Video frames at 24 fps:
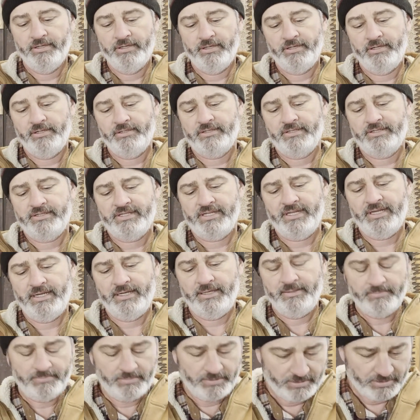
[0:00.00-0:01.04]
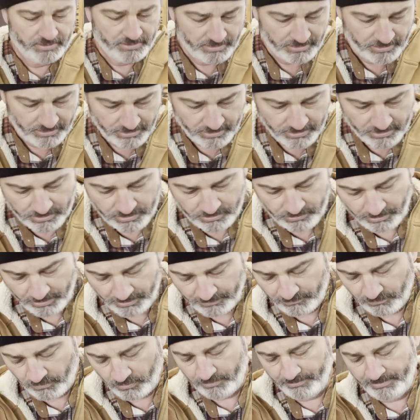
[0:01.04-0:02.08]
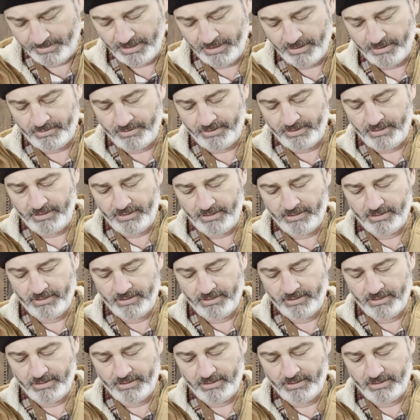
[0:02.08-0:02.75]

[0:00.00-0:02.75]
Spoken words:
It's the same 20-volt battery.